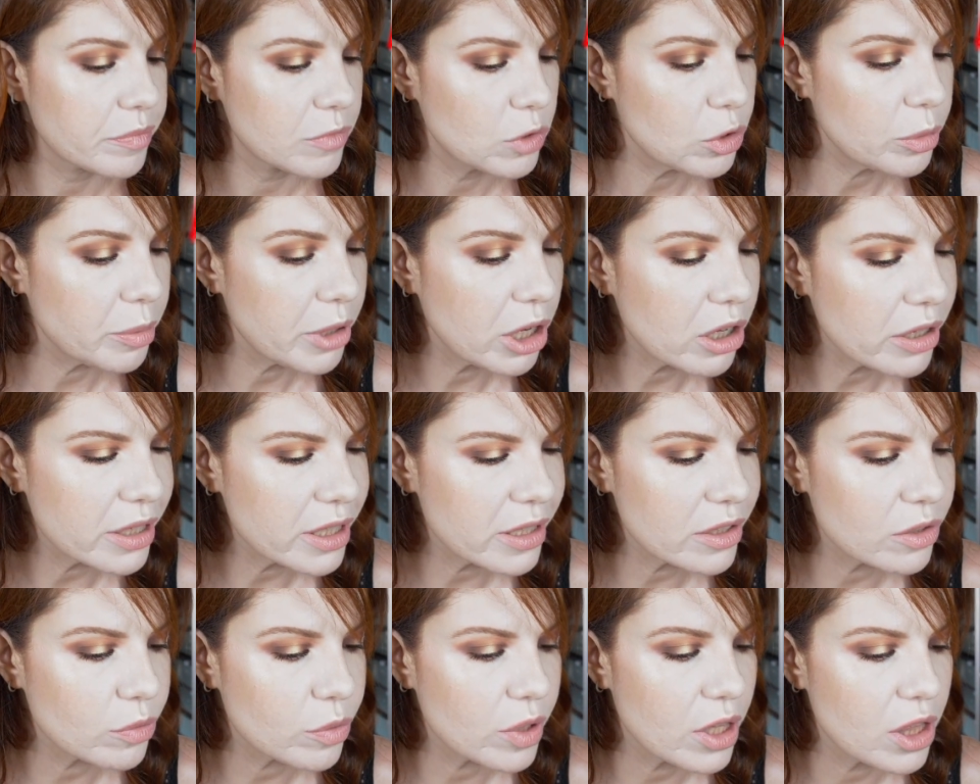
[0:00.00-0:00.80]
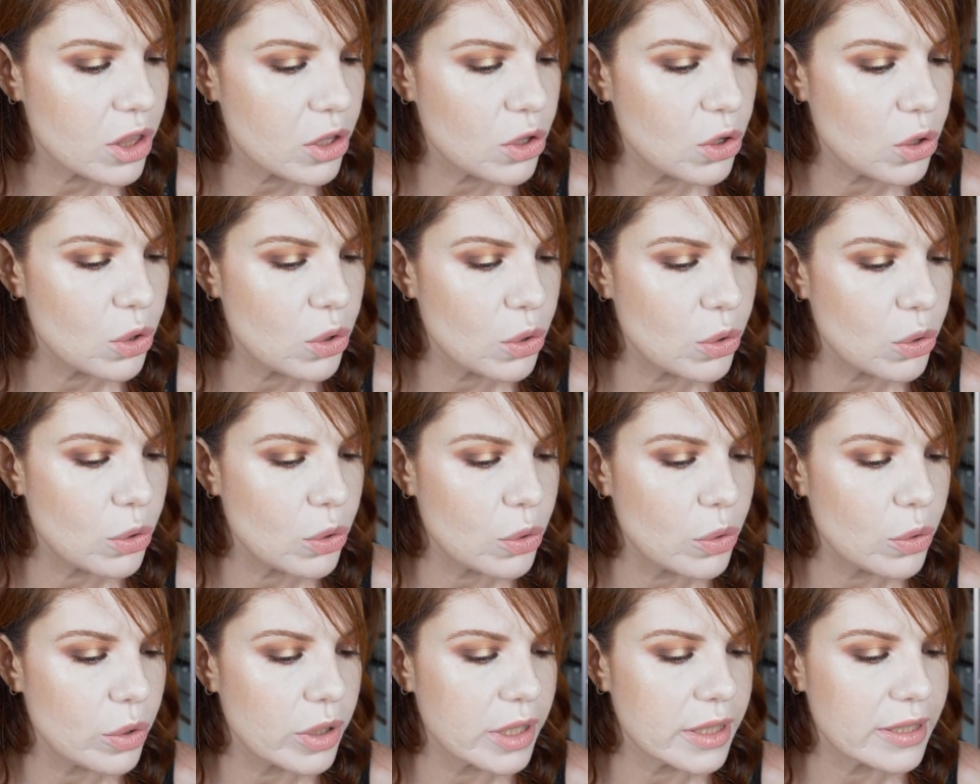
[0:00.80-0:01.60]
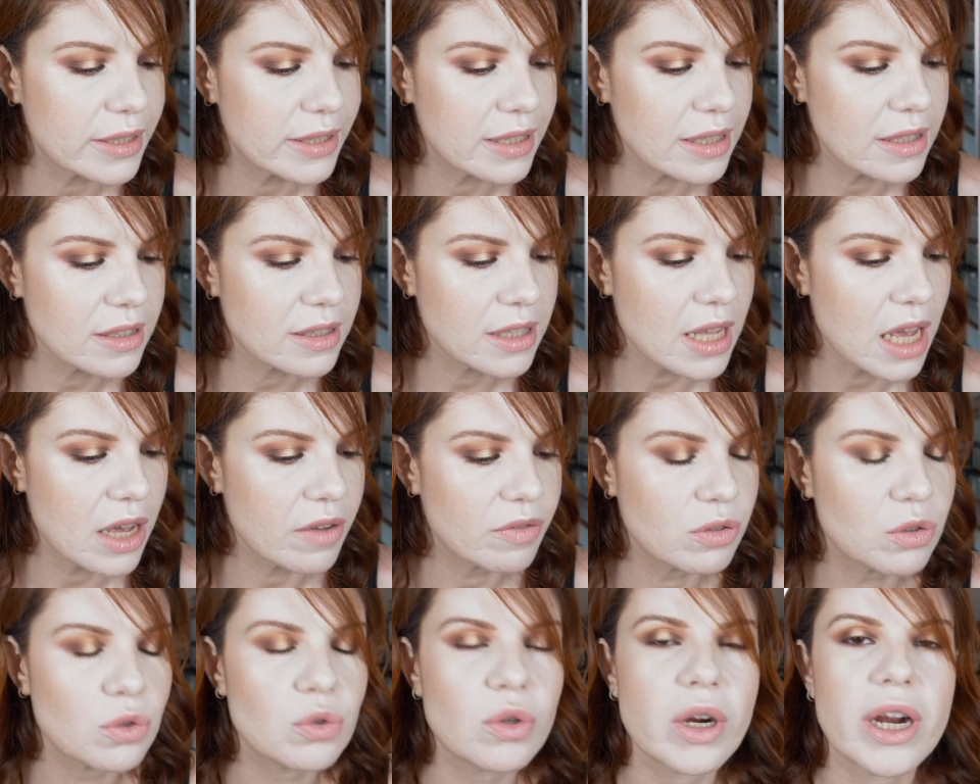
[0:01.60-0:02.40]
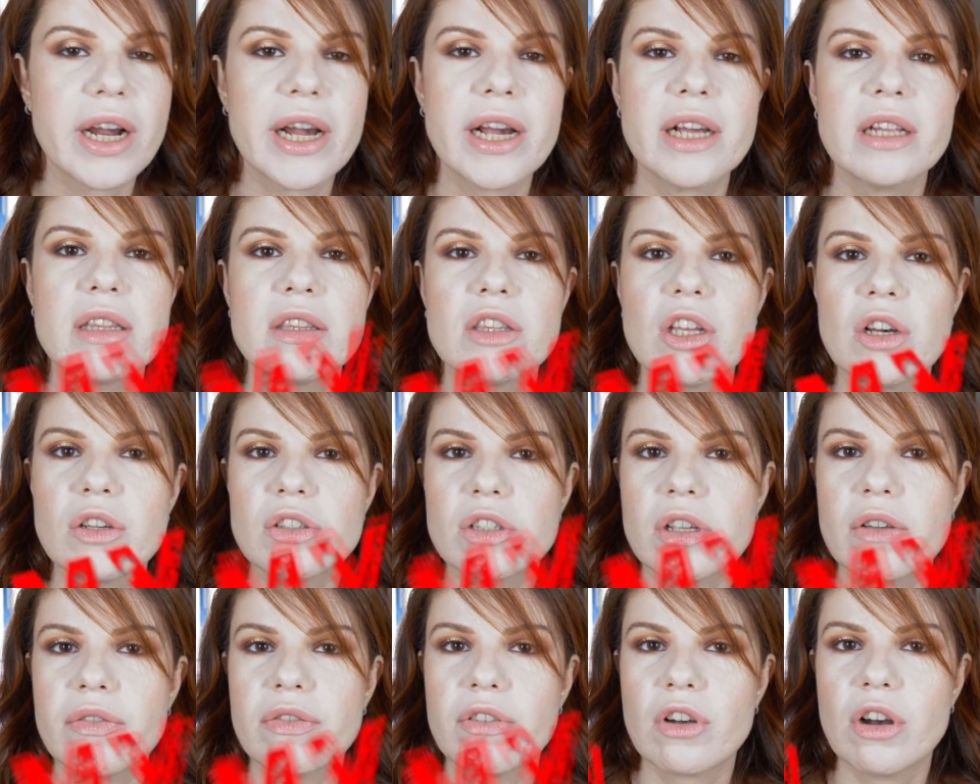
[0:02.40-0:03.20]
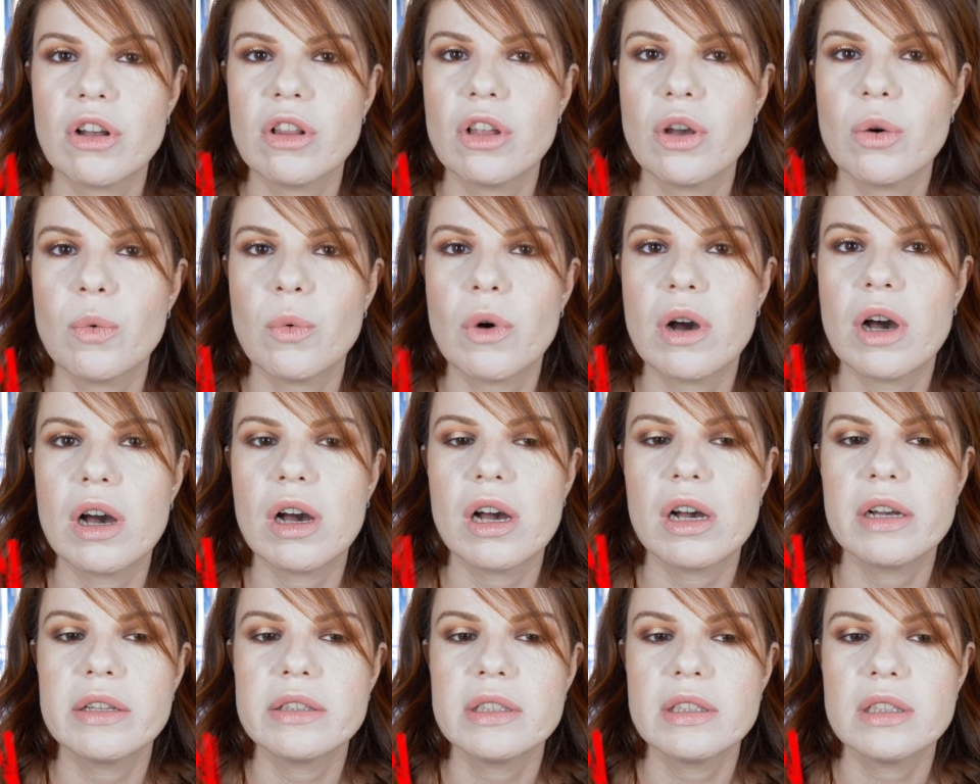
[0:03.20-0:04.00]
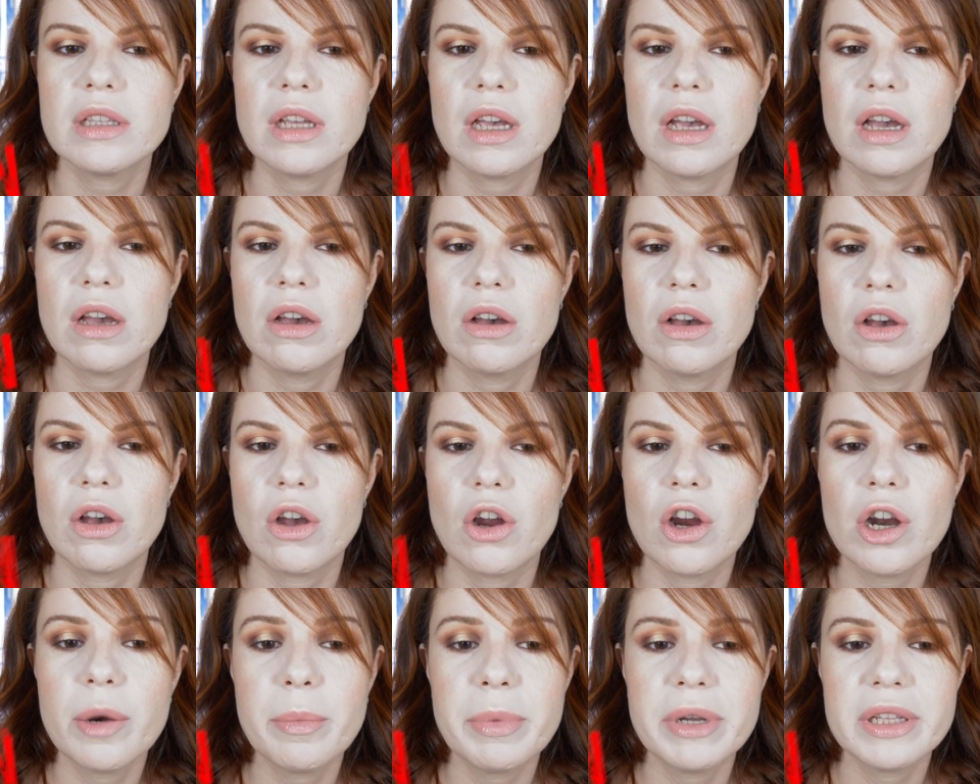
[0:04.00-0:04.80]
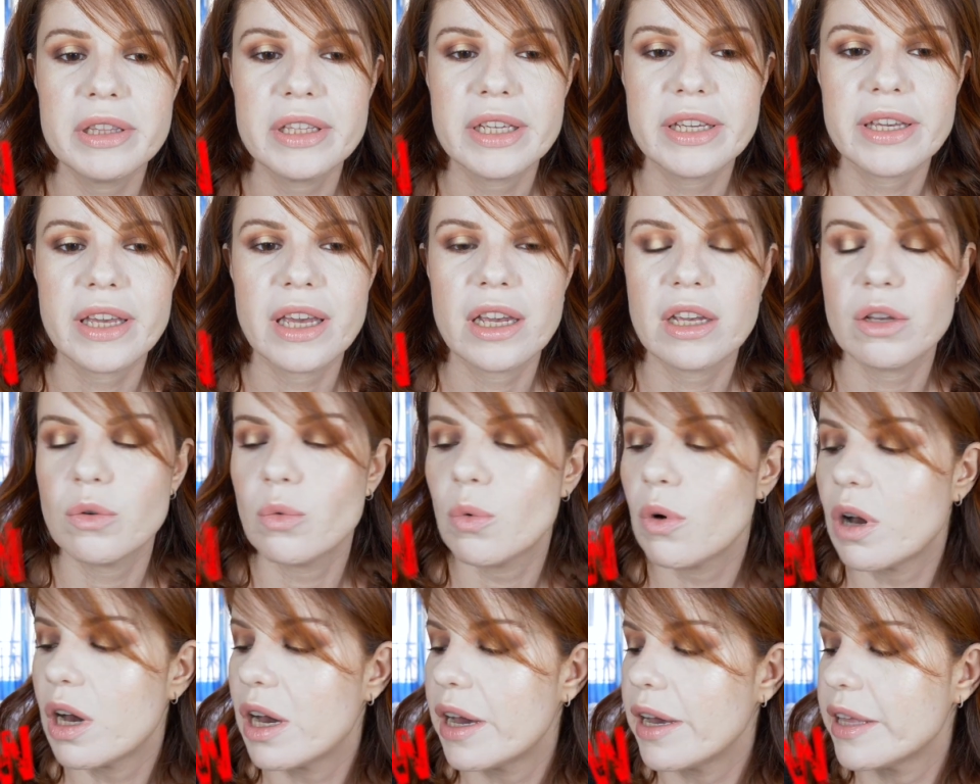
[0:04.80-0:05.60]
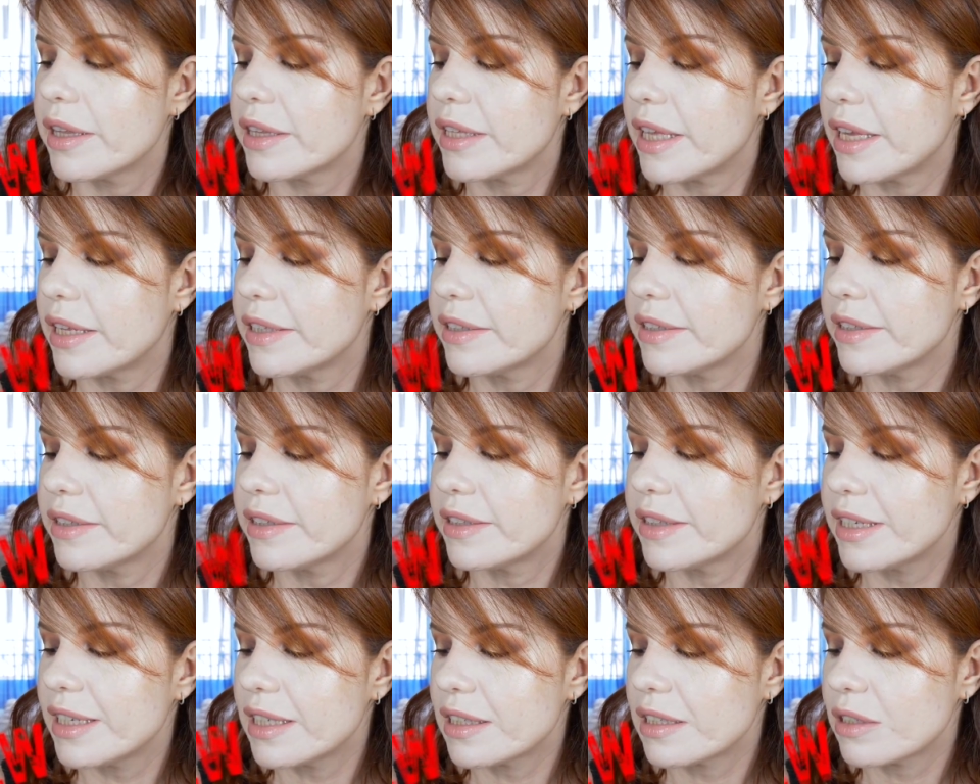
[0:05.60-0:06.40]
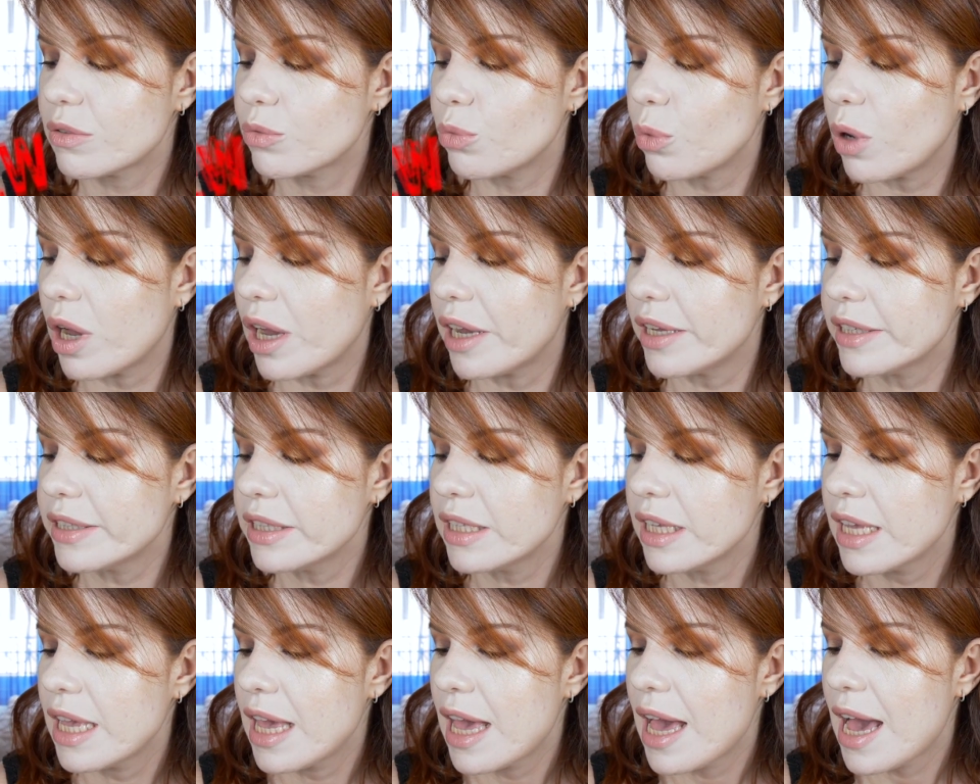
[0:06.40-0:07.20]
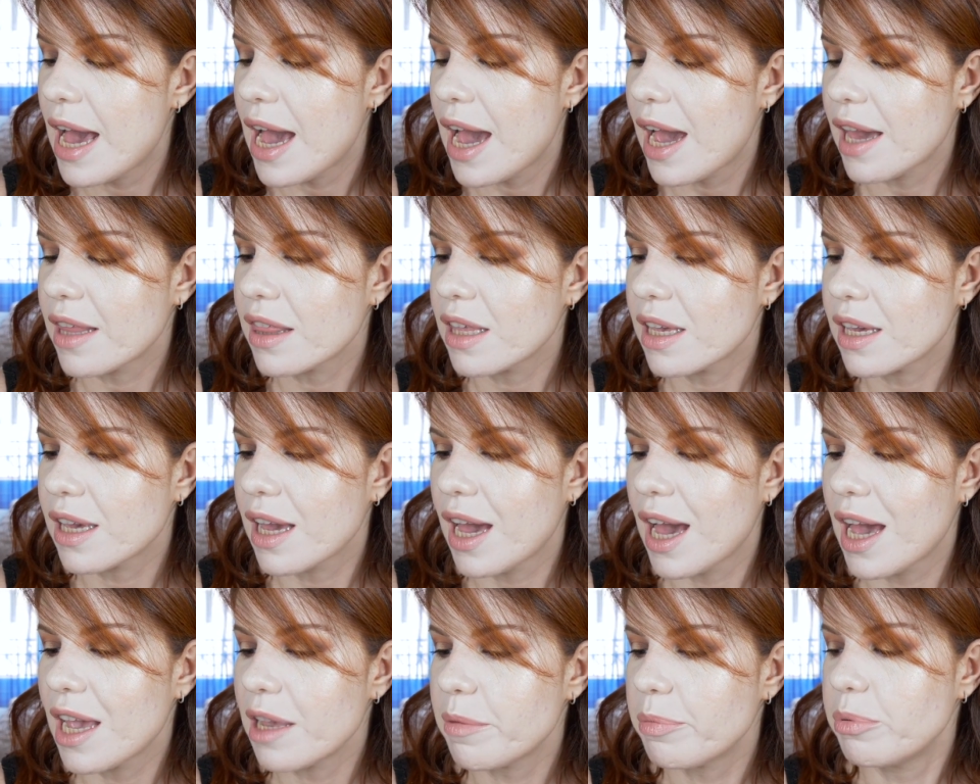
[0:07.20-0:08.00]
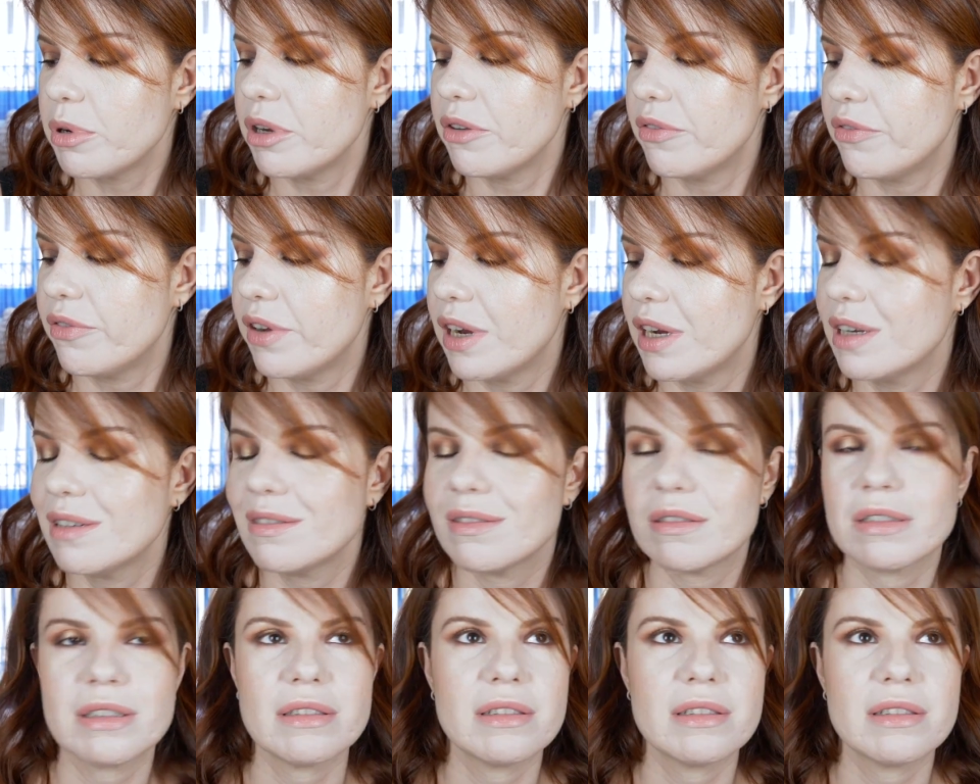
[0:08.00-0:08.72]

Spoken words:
to be honest with you, since I've tried Dose of Color one, Urban Decay one, and this one, I think I prefer,